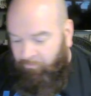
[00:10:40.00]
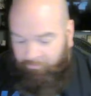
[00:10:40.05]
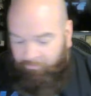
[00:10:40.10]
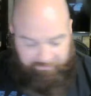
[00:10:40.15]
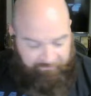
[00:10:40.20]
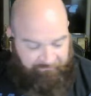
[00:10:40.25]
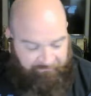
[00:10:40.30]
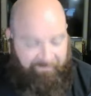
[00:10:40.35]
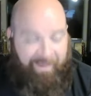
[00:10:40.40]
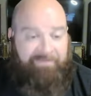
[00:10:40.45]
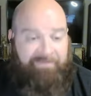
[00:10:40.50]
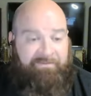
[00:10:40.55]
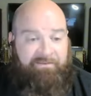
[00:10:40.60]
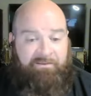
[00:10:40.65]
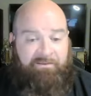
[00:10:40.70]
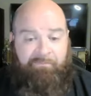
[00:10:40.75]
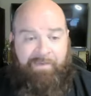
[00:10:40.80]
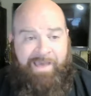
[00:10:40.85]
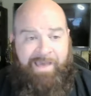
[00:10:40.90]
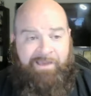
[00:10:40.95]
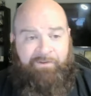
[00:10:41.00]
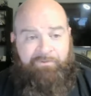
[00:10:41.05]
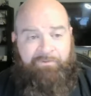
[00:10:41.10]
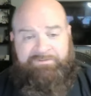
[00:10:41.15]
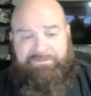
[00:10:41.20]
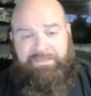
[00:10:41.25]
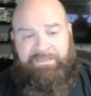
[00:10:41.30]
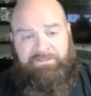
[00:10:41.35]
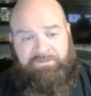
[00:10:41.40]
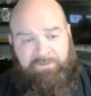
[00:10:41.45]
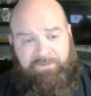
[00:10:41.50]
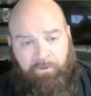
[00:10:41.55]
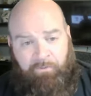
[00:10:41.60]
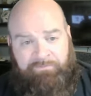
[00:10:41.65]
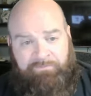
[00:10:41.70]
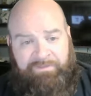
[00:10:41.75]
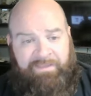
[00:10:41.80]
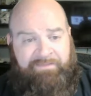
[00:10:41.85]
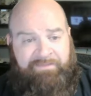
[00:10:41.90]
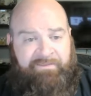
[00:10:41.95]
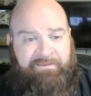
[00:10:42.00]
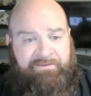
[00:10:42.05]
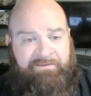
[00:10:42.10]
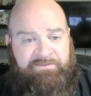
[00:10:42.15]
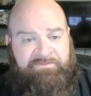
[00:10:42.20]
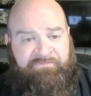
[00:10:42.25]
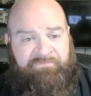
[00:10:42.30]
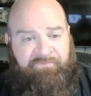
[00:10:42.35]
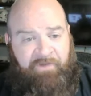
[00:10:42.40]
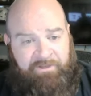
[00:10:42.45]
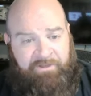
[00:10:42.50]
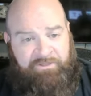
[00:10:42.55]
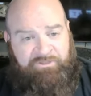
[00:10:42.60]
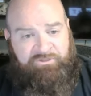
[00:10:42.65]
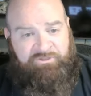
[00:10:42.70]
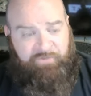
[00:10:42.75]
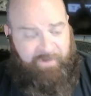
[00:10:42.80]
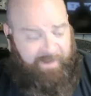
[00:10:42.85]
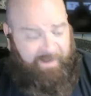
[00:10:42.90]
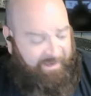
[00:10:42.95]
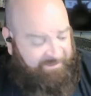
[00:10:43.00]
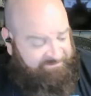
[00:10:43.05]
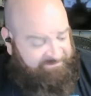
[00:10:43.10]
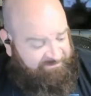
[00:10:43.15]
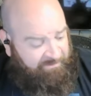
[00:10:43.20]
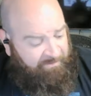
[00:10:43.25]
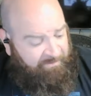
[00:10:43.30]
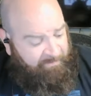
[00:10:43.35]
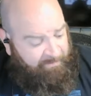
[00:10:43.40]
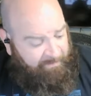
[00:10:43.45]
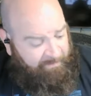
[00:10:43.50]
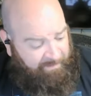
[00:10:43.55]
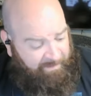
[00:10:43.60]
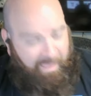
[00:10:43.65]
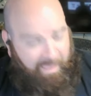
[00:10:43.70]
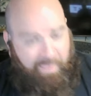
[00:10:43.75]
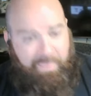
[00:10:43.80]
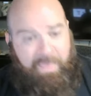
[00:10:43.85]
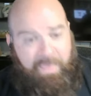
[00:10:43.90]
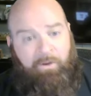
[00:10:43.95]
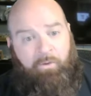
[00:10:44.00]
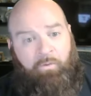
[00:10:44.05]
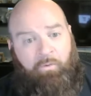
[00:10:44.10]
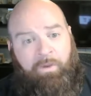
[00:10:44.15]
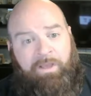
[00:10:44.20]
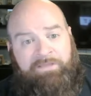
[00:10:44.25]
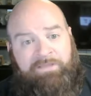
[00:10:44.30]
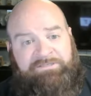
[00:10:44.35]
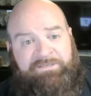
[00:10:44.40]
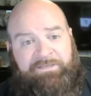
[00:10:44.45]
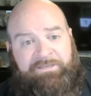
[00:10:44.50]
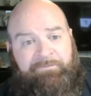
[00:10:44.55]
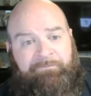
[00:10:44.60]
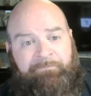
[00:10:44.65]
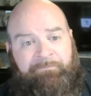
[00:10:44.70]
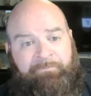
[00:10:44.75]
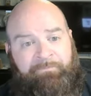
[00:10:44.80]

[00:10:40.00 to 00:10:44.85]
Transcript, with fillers: when the fact of the matter is they don't. They think it's fucking trash, and they don't watch it.